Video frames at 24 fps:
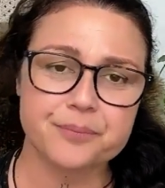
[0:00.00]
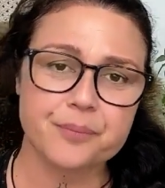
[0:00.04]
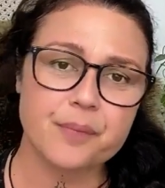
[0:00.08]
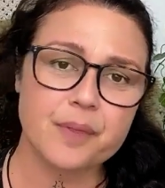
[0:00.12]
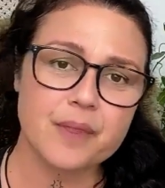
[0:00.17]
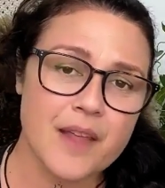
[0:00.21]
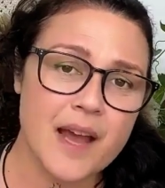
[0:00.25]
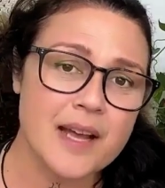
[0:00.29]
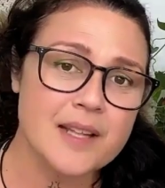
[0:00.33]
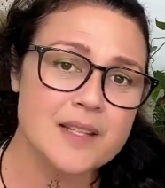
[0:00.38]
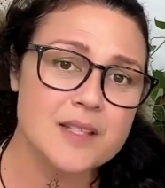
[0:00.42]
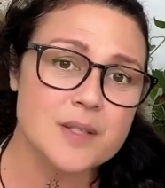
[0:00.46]

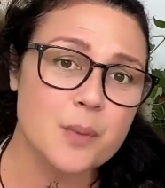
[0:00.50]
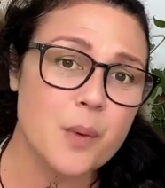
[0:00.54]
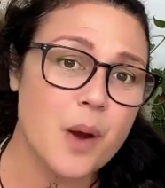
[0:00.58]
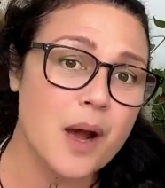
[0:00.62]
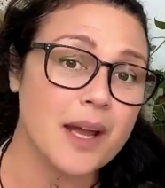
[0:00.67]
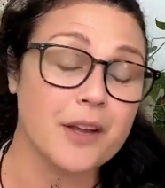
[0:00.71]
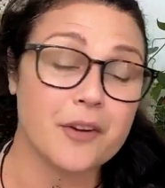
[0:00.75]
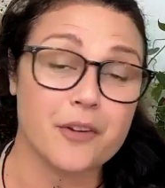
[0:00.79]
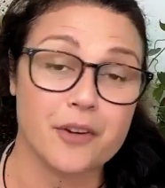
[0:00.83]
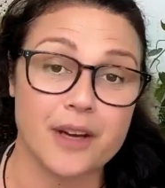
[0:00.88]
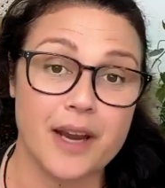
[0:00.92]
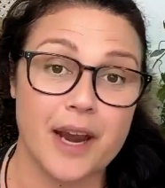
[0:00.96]
That's why
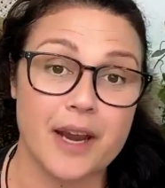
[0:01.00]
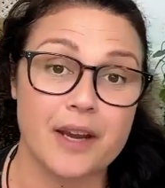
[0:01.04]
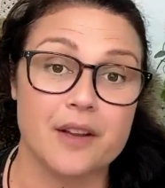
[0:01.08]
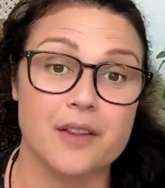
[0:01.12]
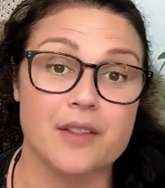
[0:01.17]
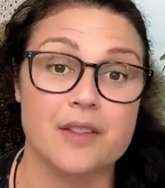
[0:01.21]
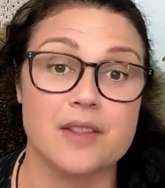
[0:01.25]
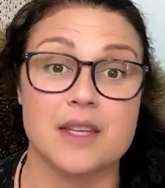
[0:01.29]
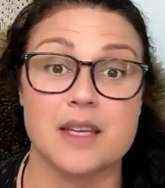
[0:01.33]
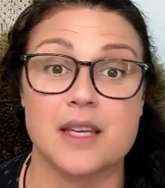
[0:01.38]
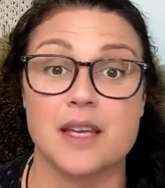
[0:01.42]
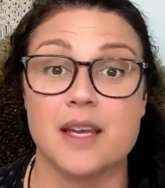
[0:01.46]
I
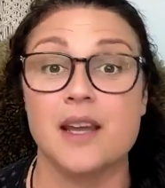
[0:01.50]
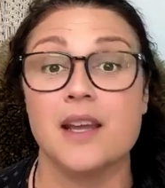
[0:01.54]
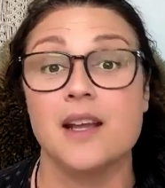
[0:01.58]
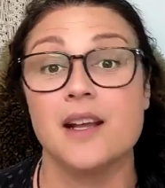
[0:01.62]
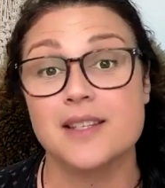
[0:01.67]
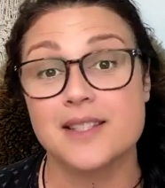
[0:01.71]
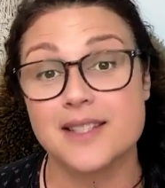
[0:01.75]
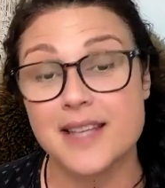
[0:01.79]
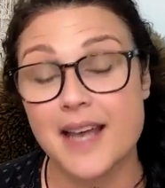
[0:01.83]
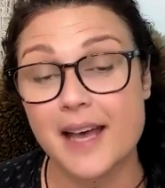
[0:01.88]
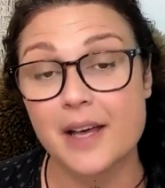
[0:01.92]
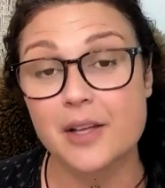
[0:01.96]
created the
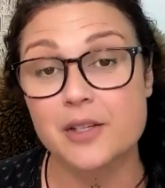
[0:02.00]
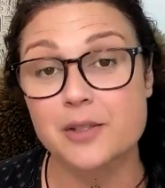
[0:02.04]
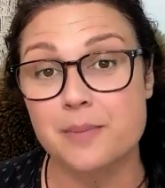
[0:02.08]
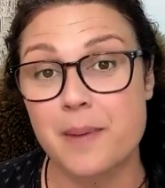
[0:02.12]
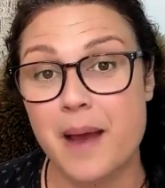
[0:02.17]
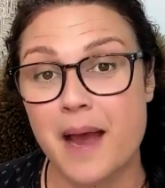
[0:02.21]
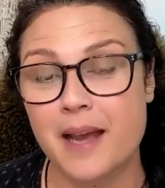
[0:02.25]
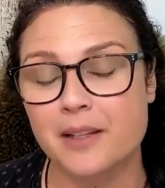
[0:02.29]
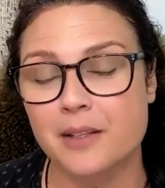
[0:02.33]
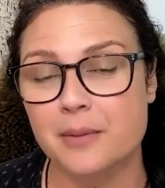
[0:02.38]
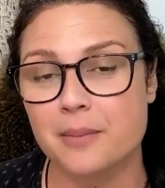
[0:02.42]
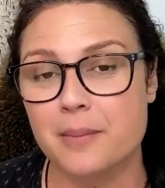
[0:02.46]
sales
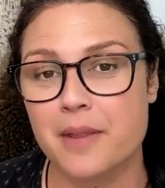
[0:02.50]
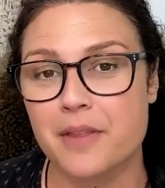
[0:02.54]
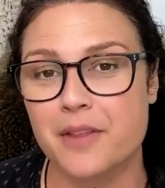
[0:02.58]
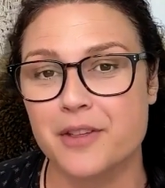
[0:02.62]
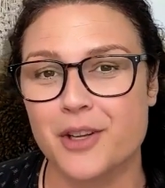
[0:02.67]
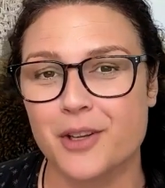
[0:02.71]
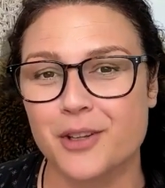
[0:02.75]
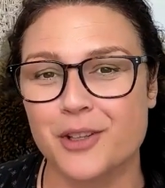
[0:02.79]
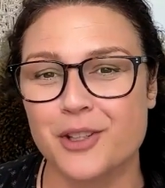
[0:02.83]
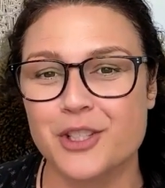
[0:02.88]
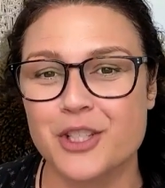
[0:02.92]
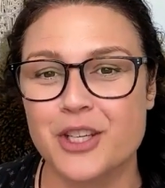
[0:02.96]
magnet
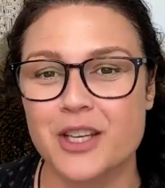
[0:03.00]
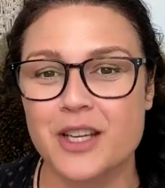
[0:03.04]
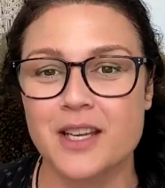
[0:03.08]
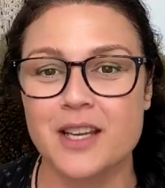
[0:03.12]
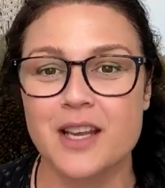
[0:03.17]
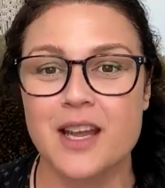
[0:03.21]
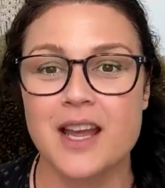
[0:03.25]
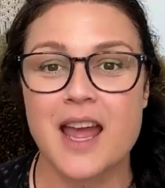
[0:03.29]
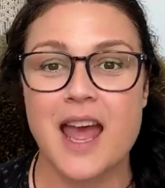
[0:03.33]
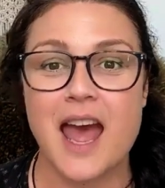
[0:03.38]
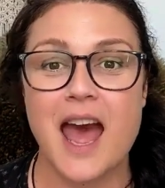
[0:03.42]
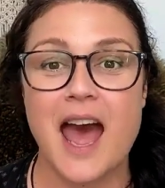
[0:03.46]
methodology
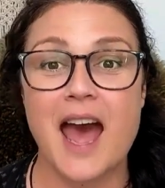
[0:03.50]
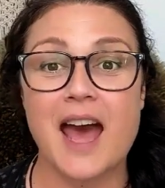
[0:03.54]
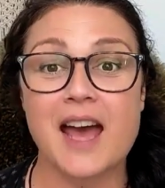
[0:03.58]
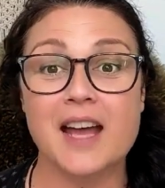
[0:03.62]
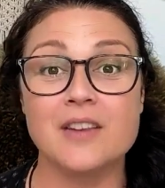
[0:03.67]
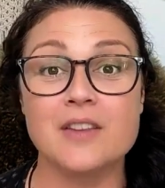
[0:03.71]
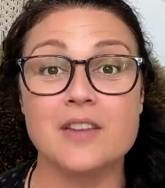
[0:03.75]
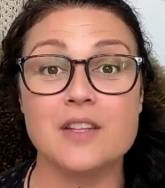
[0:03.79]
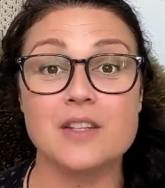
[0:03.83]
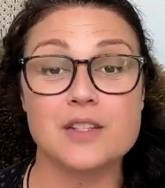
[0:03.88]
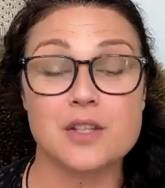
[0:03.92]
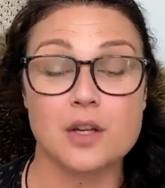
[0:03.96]

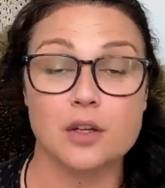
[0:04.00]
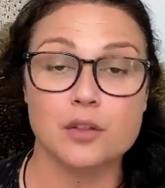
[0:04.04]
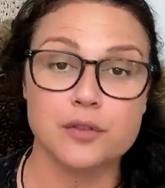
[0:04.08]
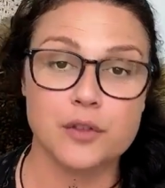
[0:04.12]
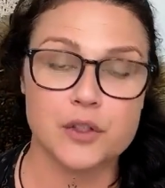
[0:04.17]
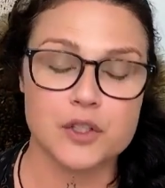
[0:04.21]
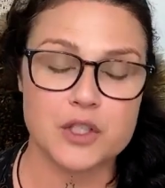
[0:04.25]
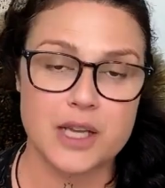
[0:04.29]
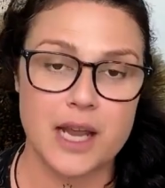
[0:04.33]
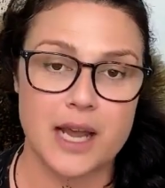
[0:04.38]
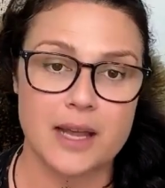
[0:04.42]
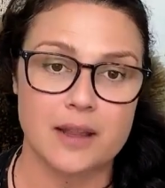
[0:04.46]
and the soulful
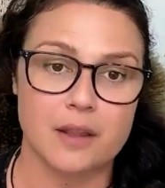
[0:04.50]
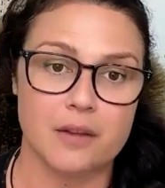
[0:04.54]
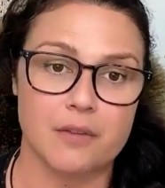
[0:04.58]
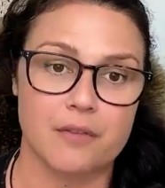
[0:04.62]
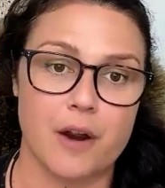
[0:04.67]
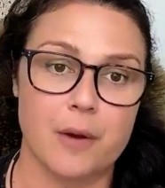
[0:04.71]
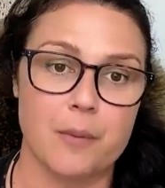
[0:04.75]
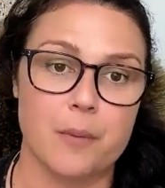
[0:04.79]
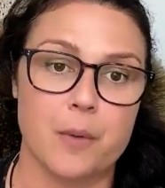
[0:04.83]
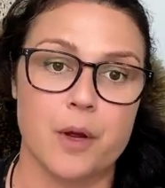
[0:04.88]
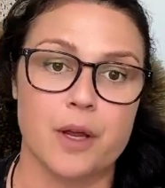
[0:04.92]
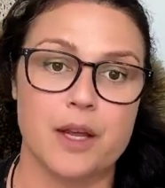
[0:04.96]
scaling
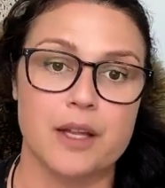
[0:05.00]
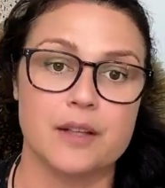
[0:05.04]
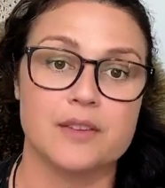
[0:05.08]
framework.